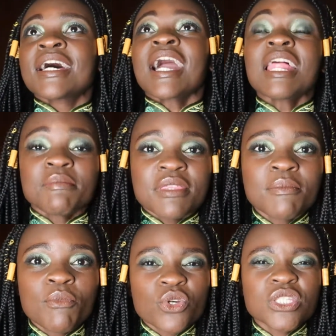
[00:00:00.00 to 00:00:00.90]
can be the
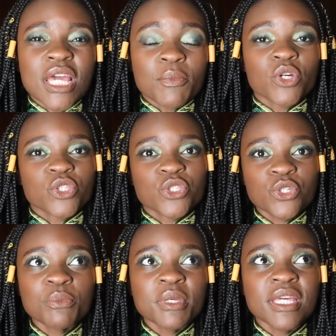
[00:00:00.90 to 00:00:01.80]
most time
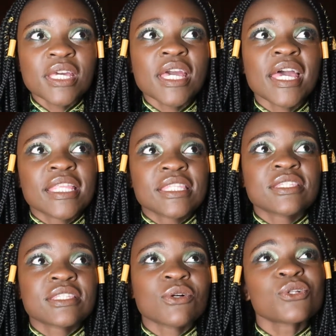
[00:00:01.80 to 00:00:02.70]
consuming and
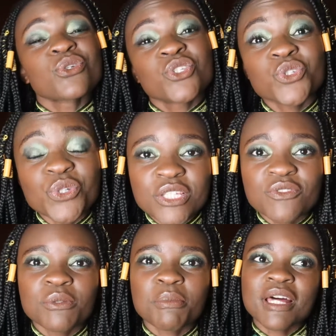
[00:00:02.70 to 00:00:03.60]
also
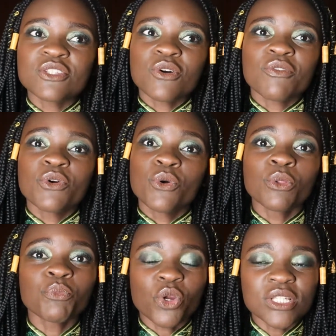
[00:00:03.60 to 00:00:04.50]
stressful part of the whole
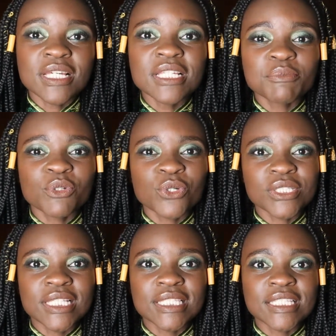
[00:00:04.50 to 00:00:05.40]
process, because
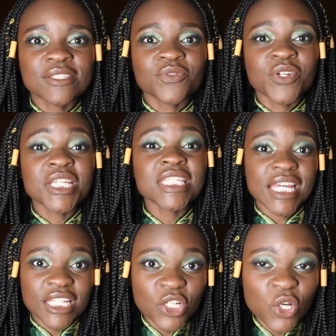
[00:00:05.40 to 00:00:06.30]
it is very
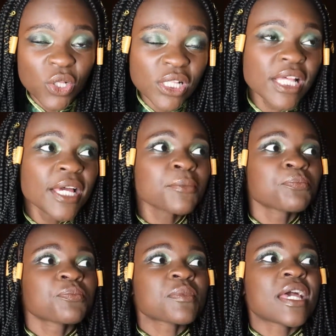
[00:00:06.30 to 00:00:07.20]
technical
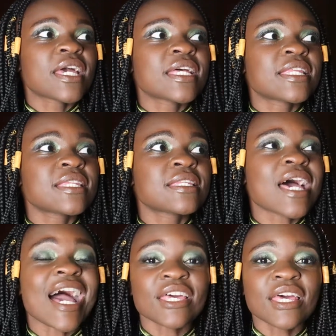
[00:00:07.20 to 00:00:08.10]
and
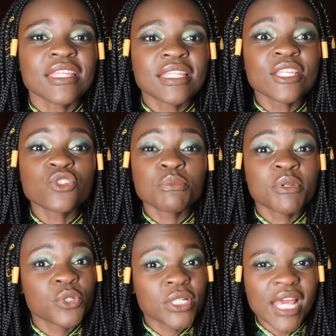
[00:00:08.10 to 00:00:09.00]
it needs to
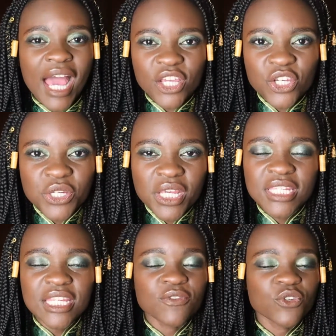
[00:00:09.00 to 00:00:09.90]
be really accurate.
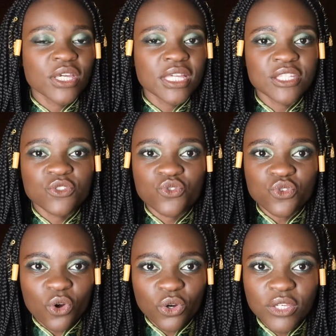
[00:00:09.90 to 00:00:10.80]
And if you get it
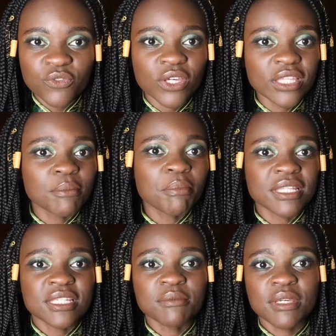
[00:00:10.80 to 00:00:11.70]
wrong, if you get the
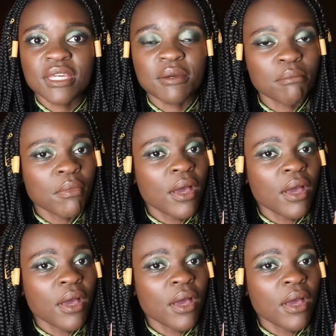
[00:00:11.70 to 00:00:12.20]
pattern making